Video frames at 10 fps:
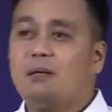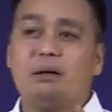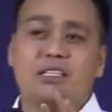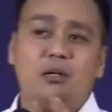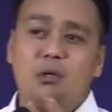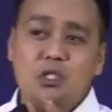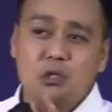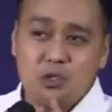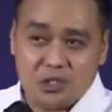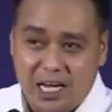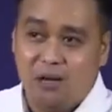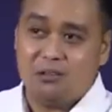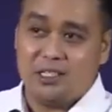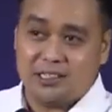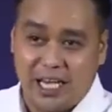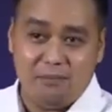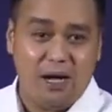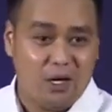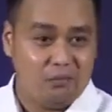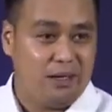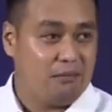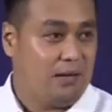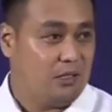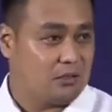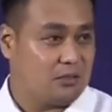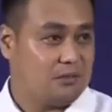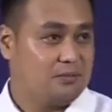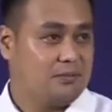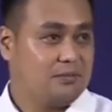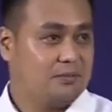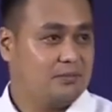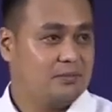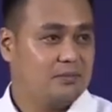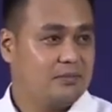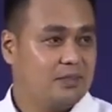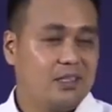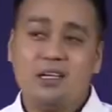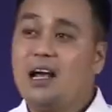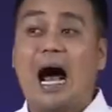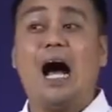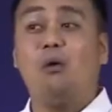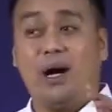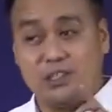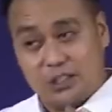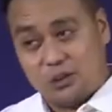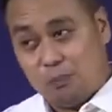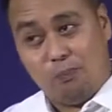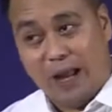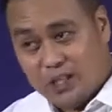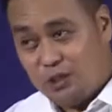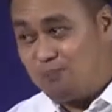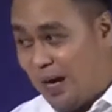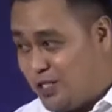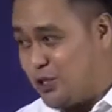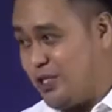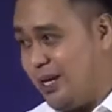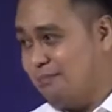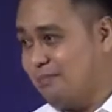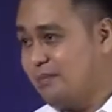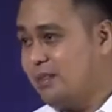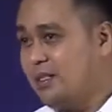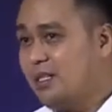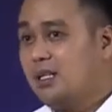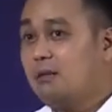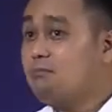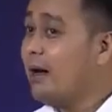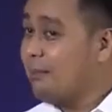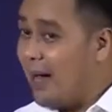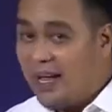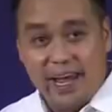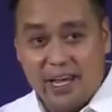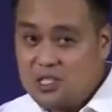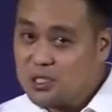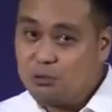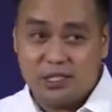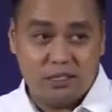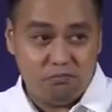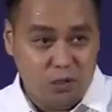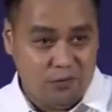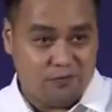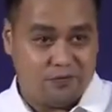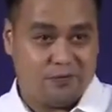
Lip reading: but there was no sound that came out of my mouth. I wanted to punch him, but my hands couldn't move.